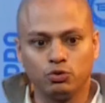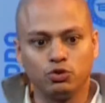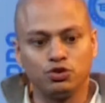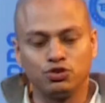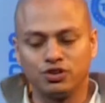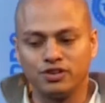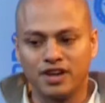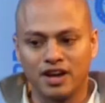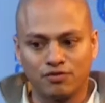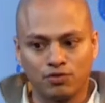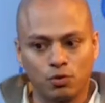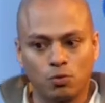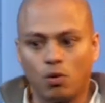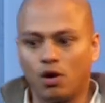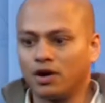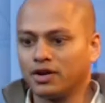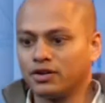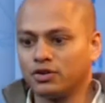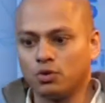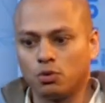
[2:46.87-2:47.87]
you should never
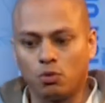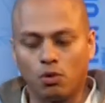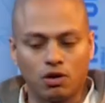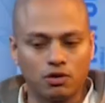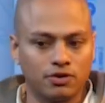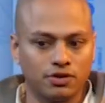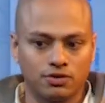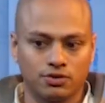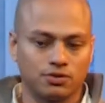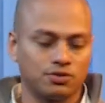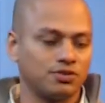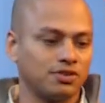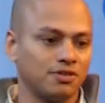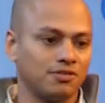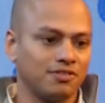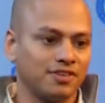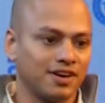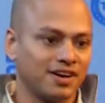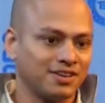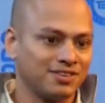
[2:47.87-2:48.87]
walk into a Walgreens or
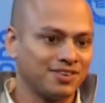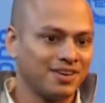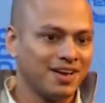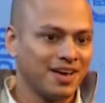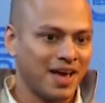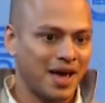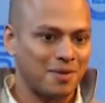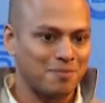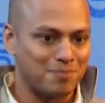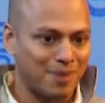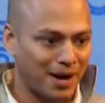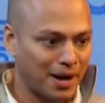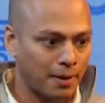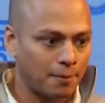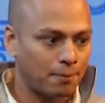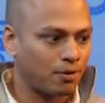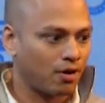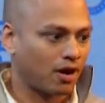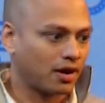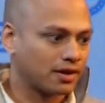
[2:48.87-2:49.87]
CVS and buy a
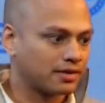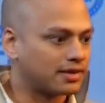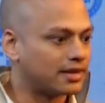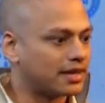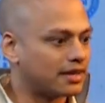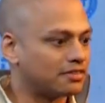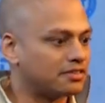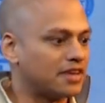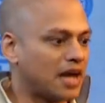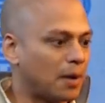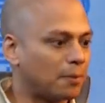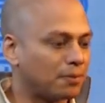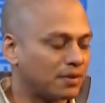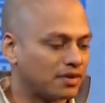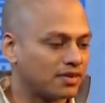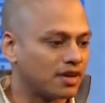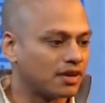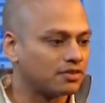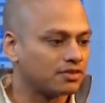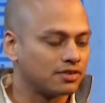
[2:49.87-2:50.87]
product that has not been
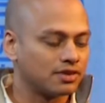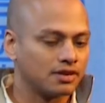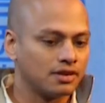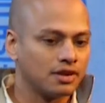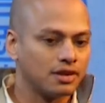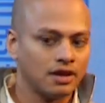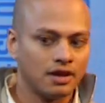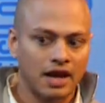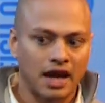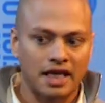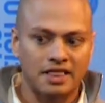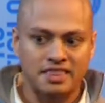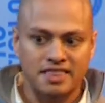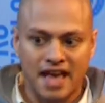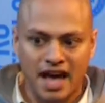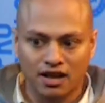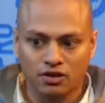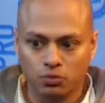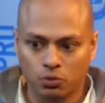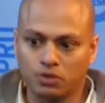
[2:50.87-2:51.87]
tested. And
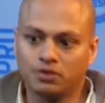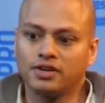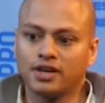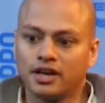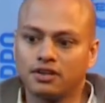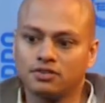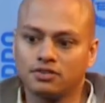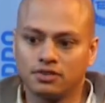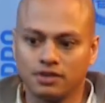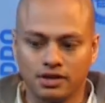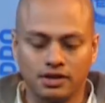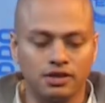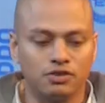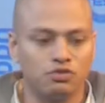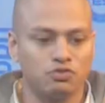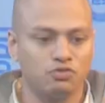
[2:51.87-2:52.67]
that's what test is